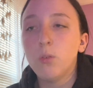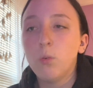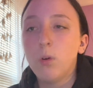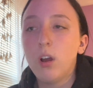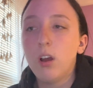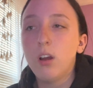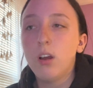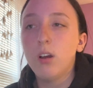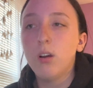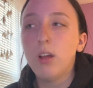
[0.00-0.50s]

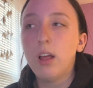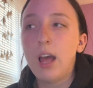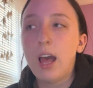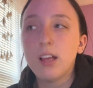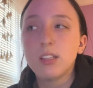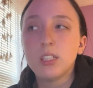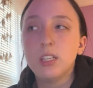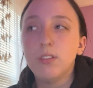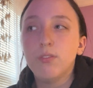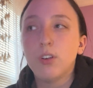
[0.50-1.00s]

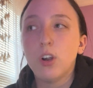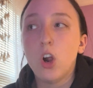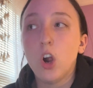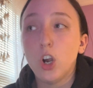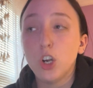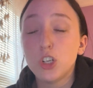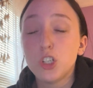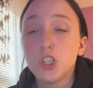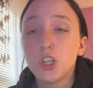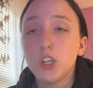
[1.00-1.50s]
asking for
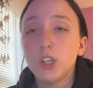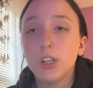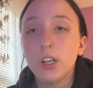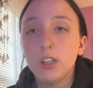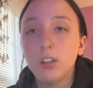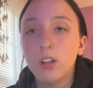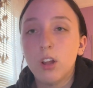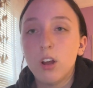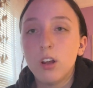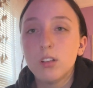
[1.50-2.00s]
harsher
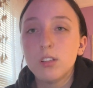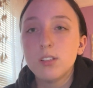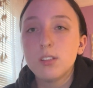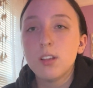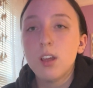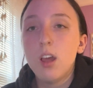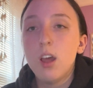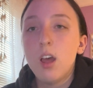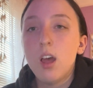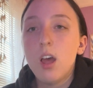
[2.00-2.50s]
gun laws.
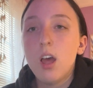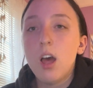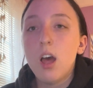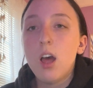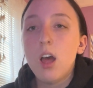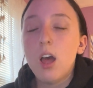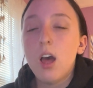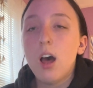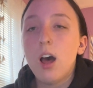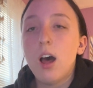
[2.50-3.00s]

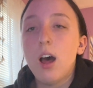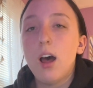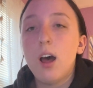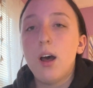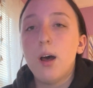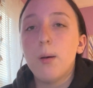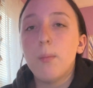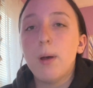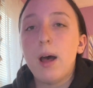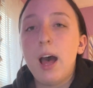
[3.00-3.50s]

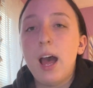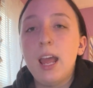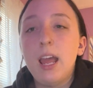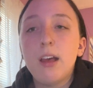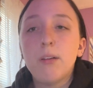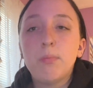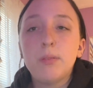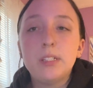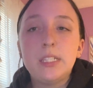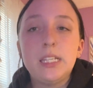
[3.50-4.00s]
I
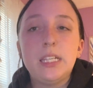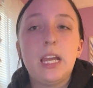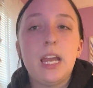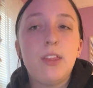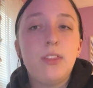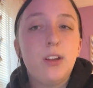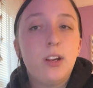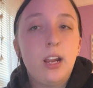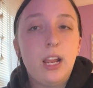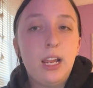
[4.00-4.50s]
have put
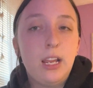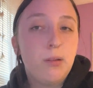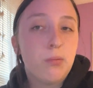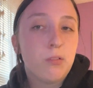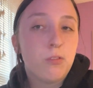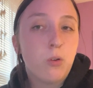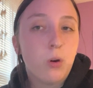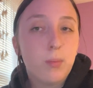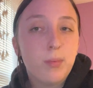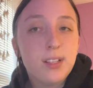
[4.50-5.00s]
together a
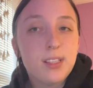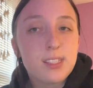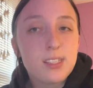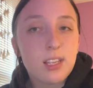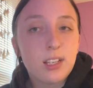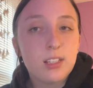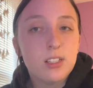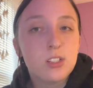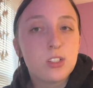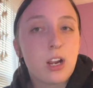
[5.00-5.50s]
performance
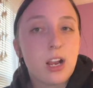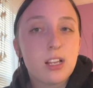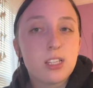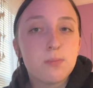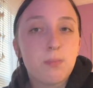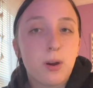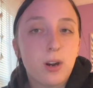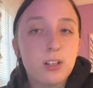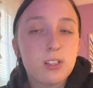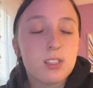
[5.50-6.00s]
that contrasts
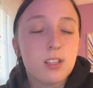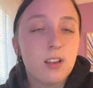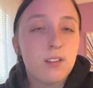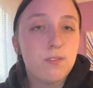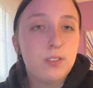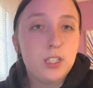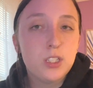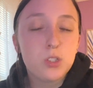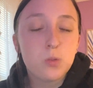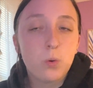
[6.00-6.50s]
parts
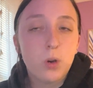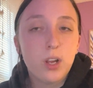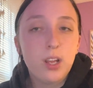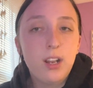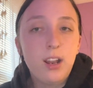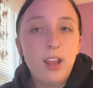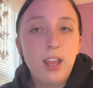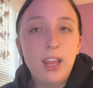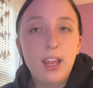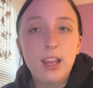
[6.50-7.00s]
of each
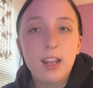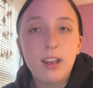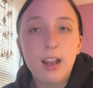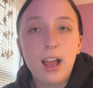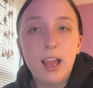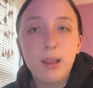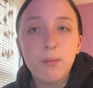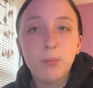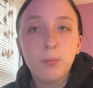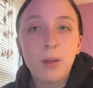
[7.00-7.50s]
one, and
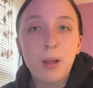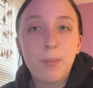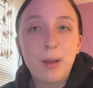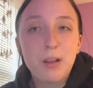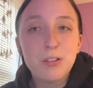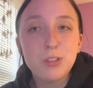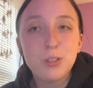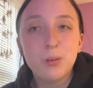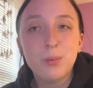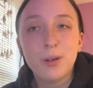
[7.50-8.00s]
I am
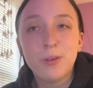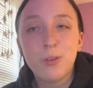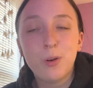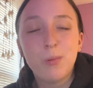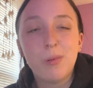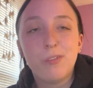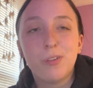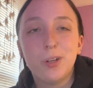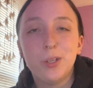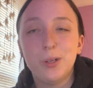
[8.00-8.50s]
about to
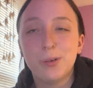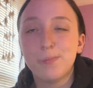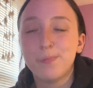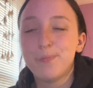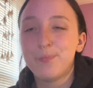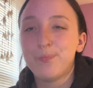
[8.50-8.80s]
perform it for you.